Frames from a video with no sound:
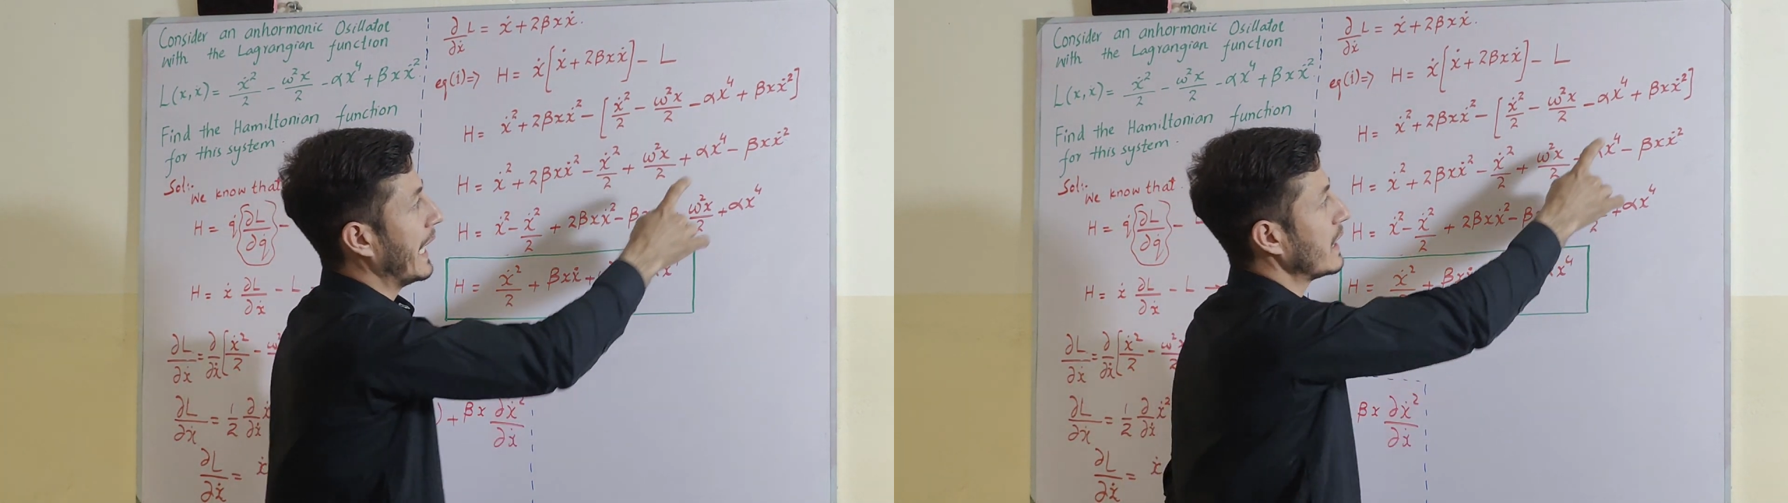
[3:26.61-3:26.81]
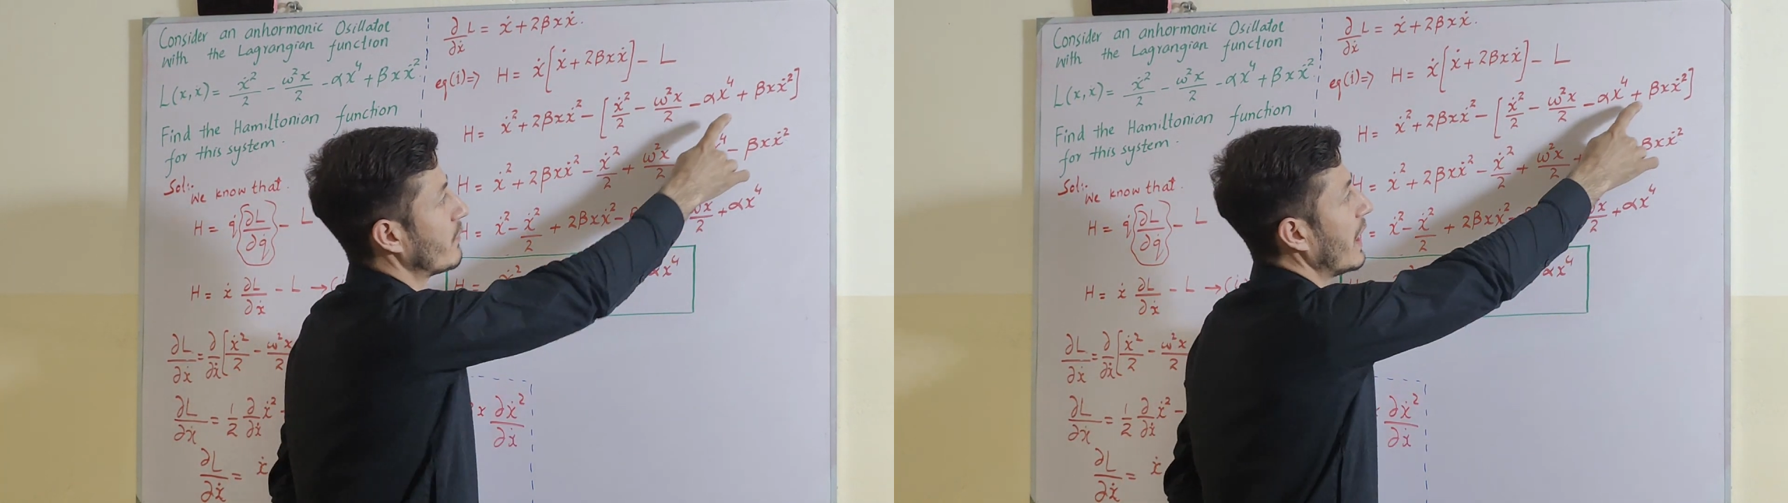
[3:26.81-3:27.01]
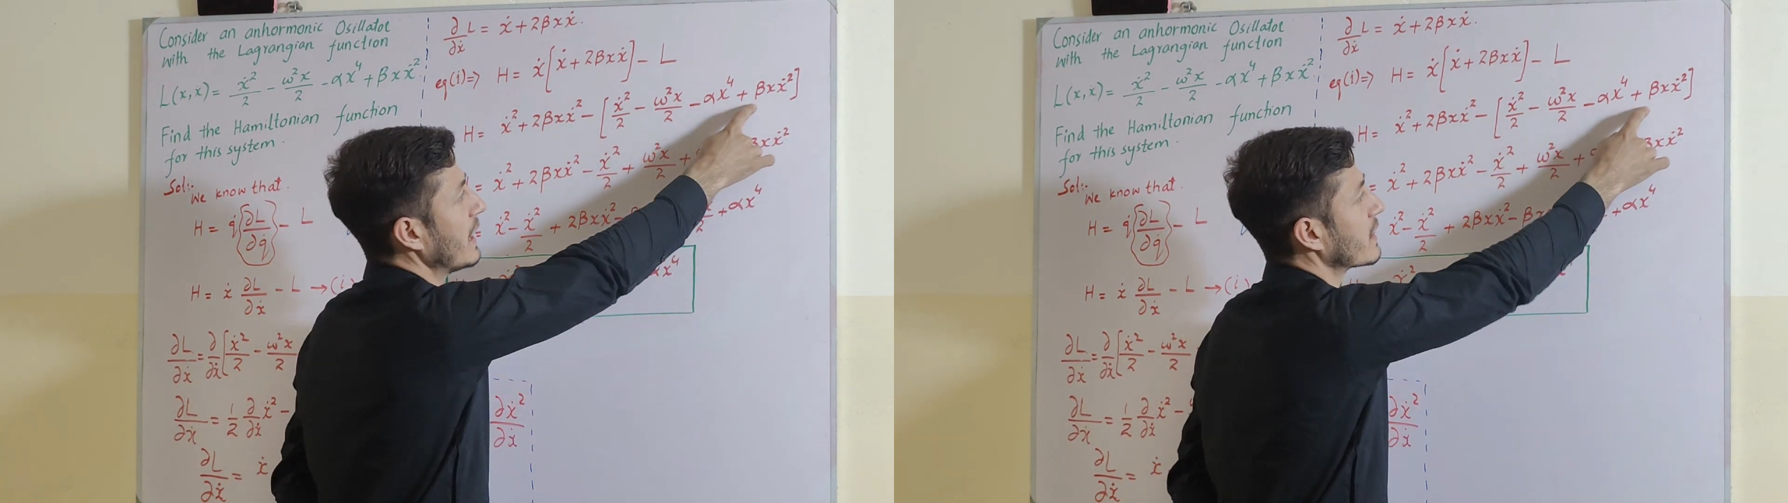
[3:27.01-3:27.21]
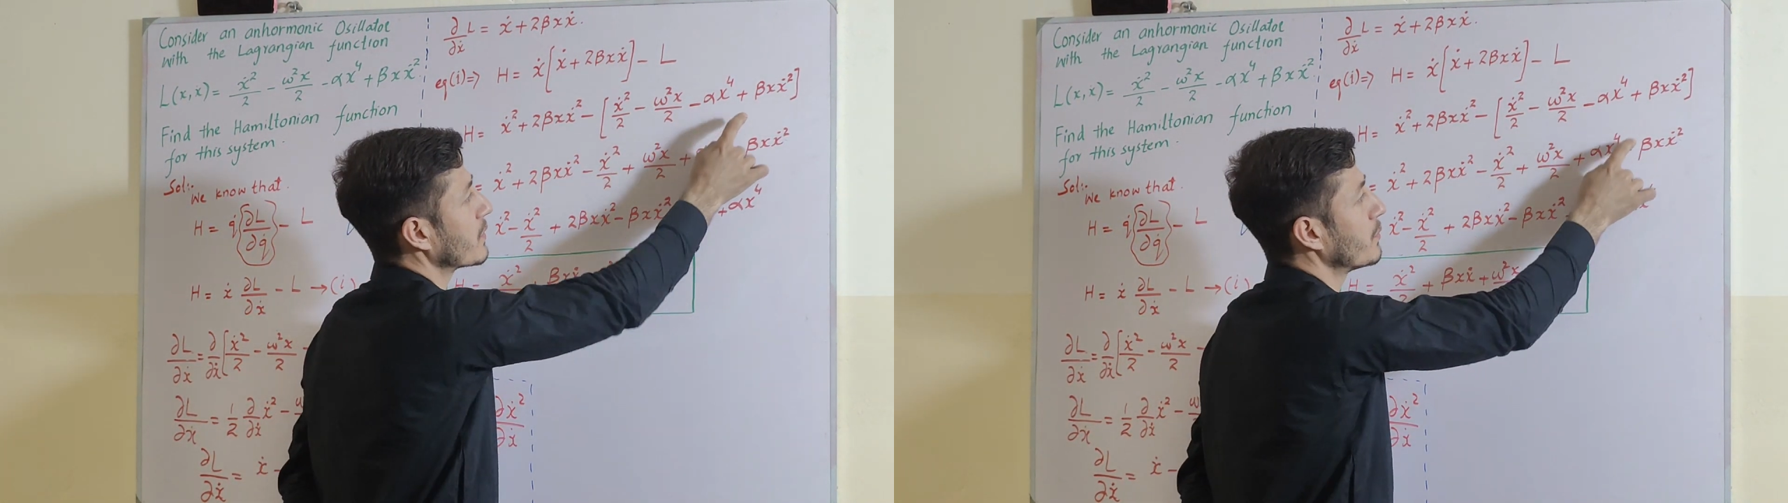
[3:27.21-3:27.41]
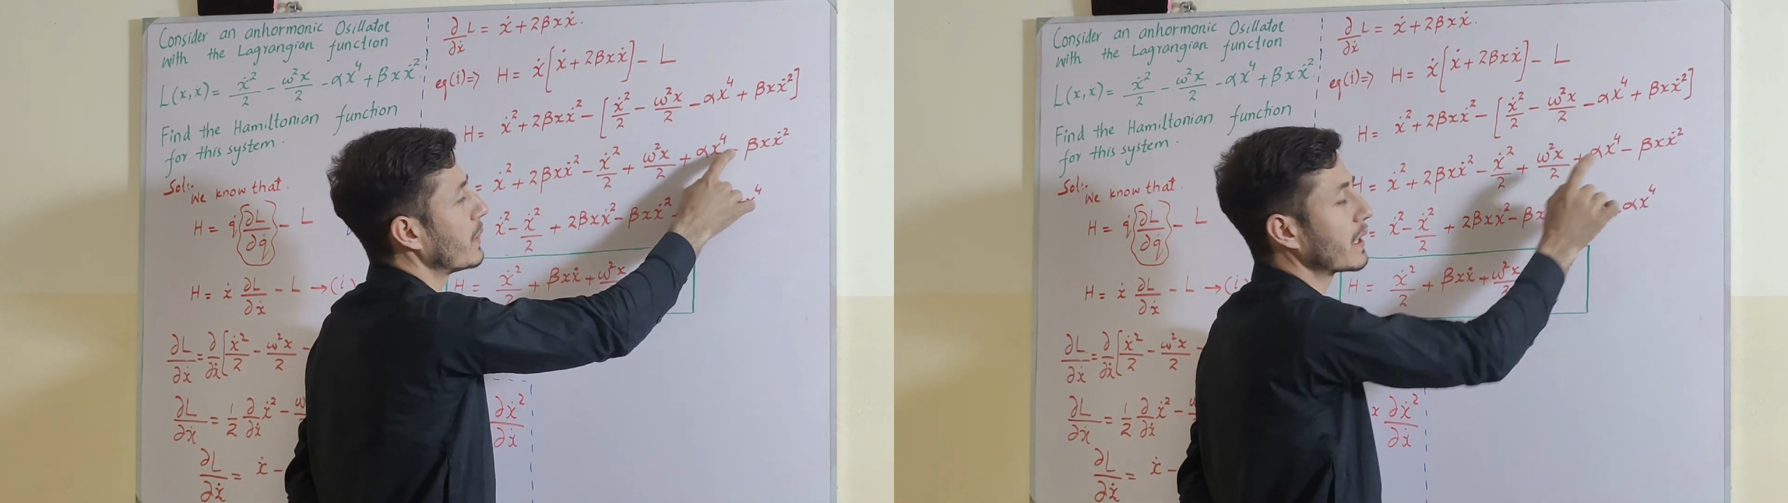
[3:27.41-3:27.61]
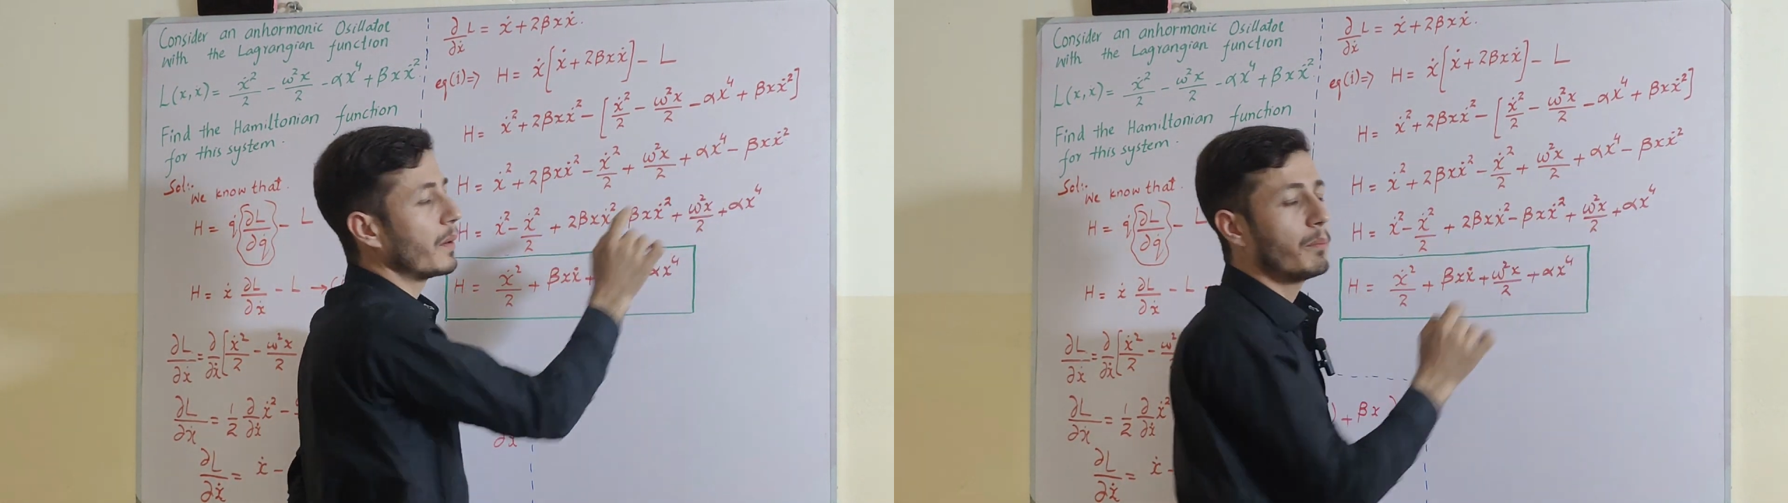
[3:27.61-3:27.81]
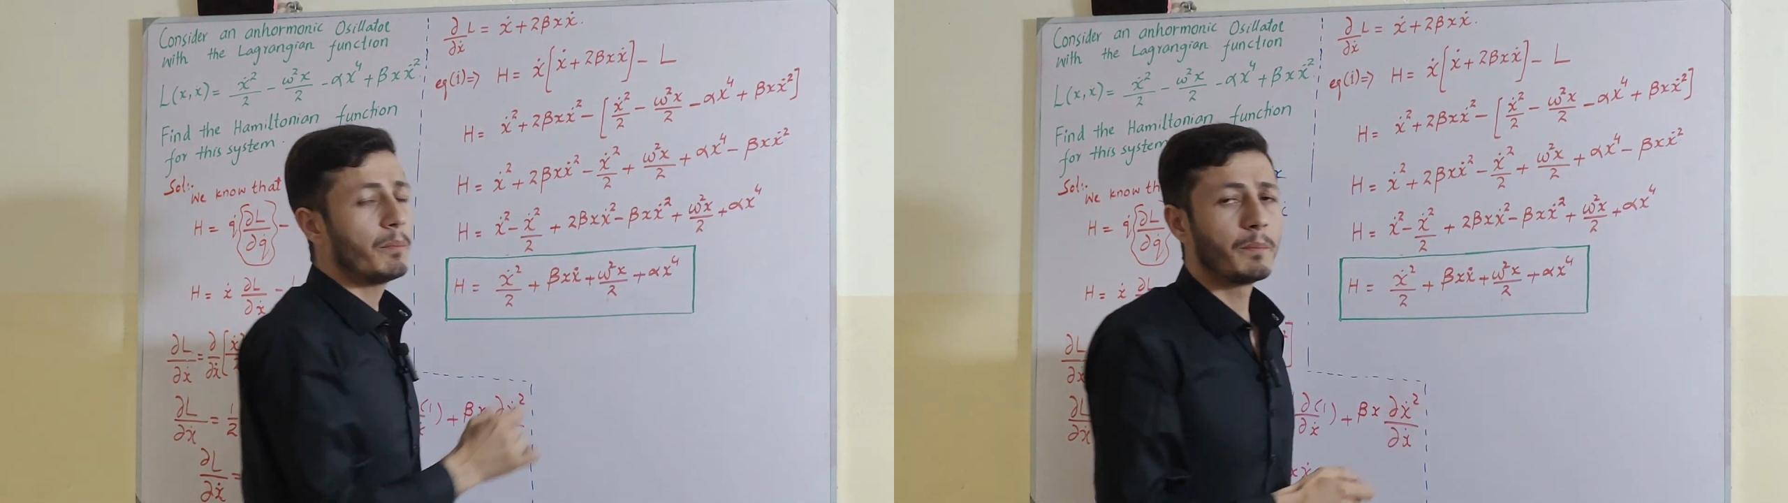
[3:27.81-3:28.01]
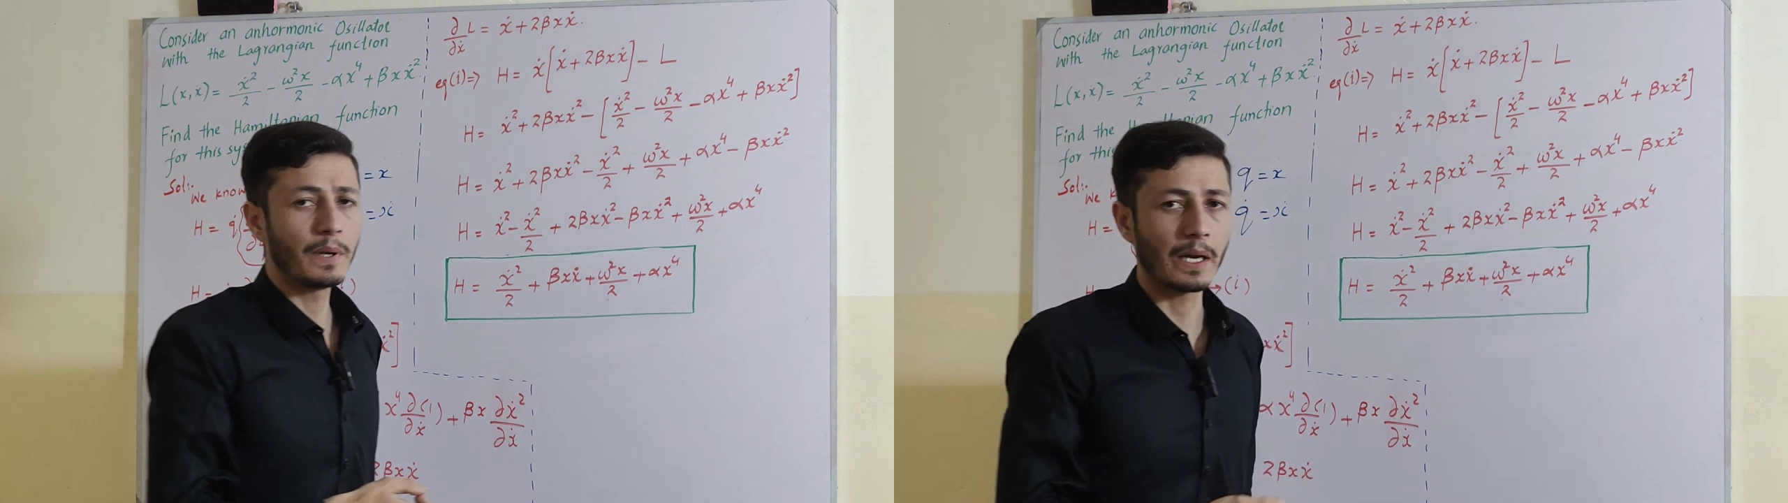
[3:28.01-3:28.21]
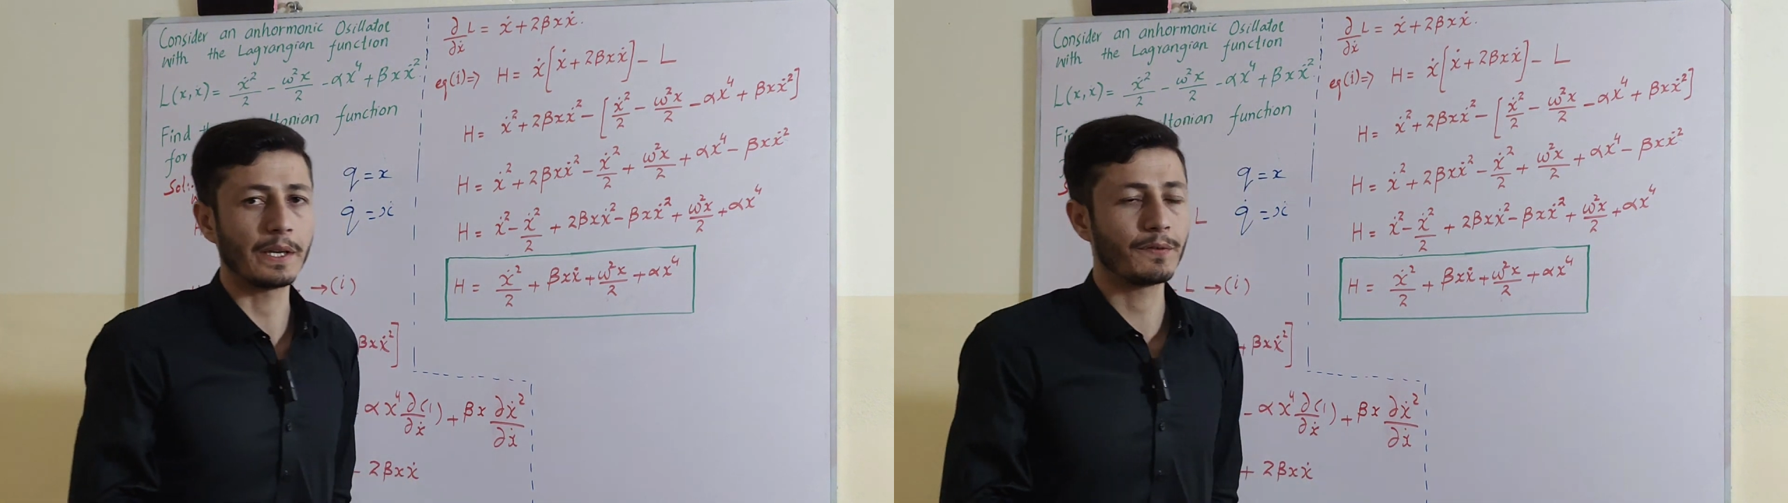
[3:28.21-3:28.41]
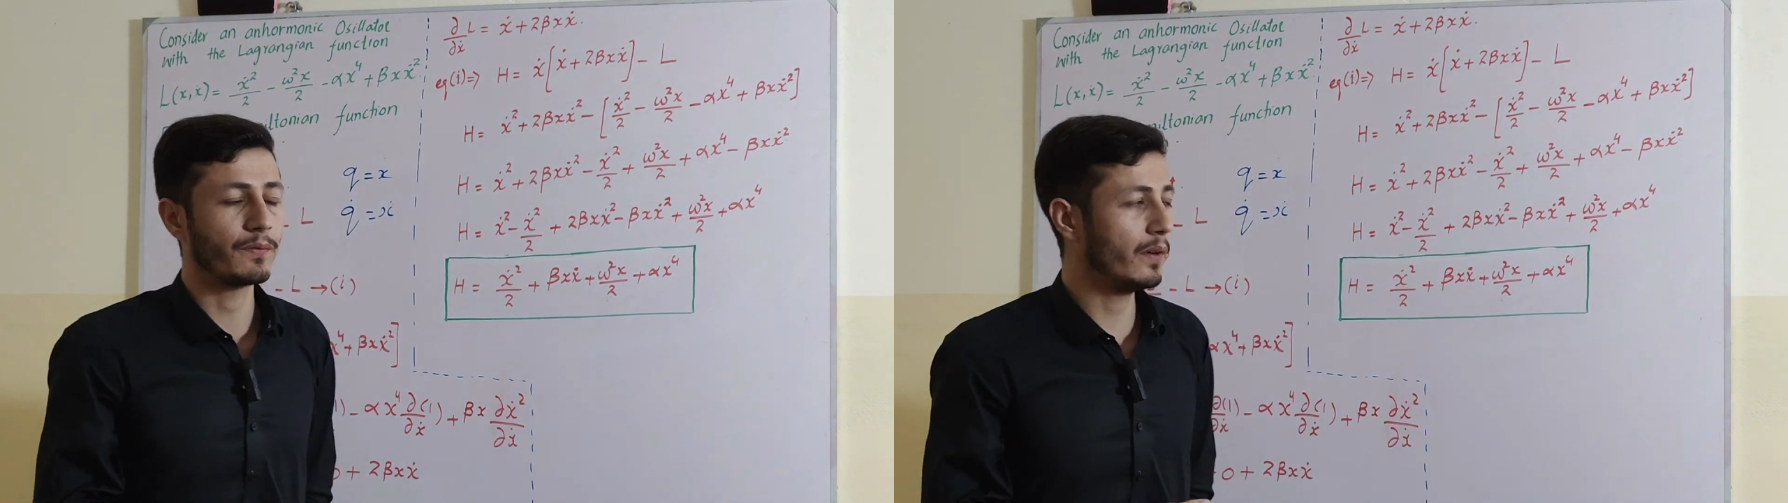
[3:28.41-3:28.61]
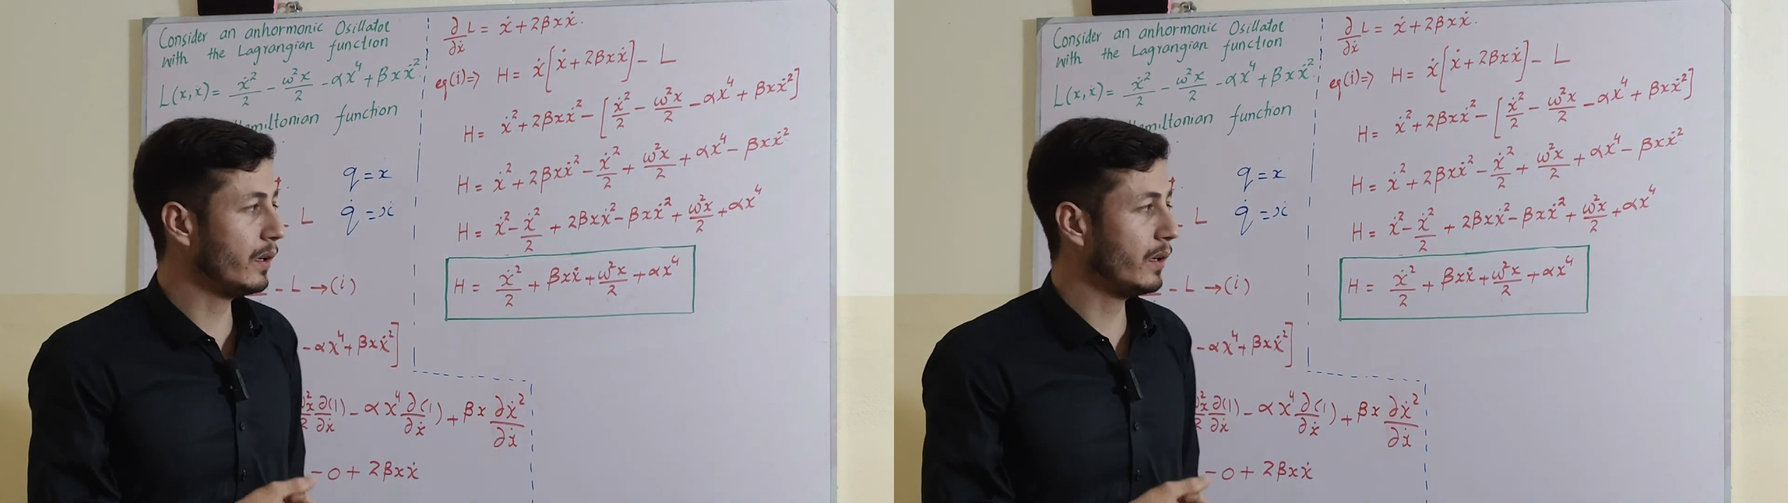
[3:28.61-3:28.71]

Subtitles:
and the final term become negative.